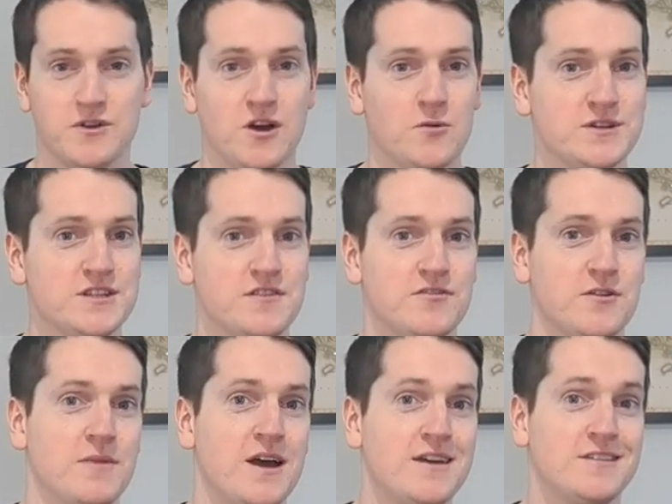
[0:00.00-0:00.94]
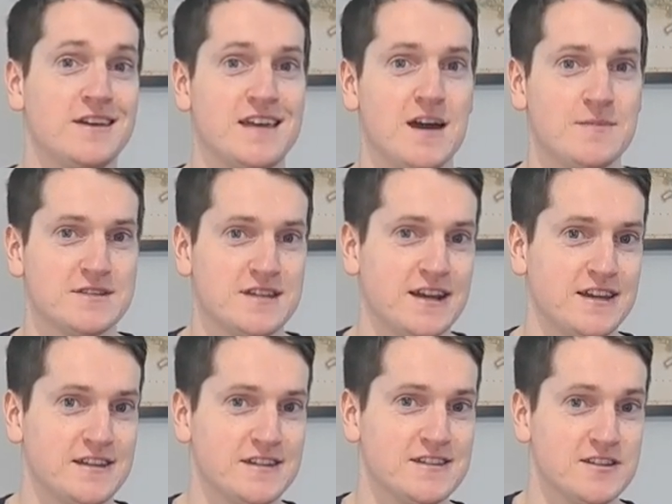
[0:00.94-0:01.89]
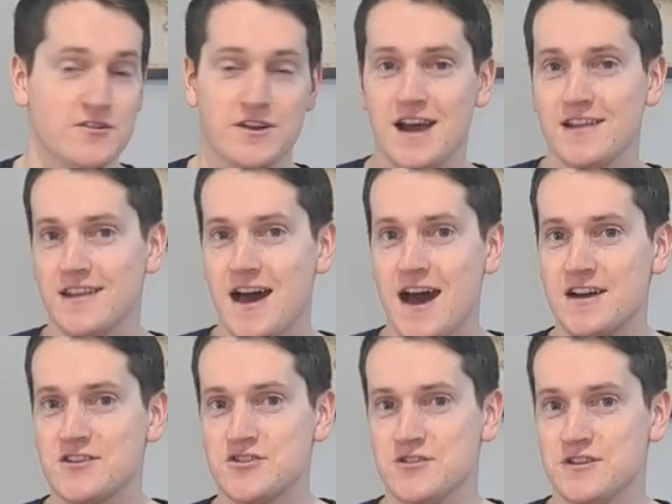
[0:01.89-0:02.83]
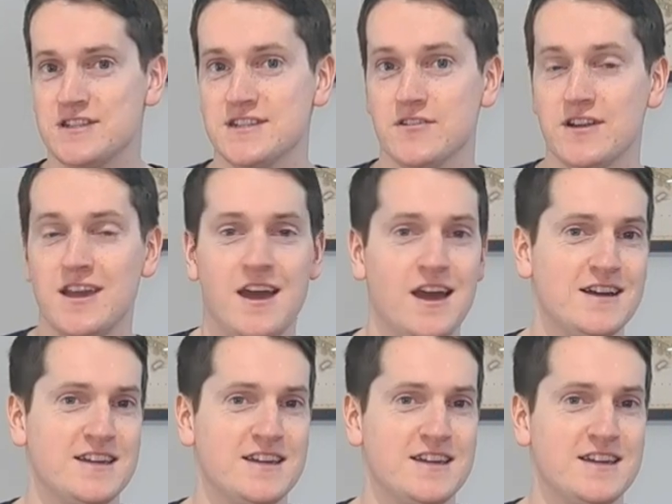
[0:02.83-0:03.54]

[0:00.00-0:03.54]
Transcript: We've got whiskey from the Yamazaki distillery and the Hakushu distillery.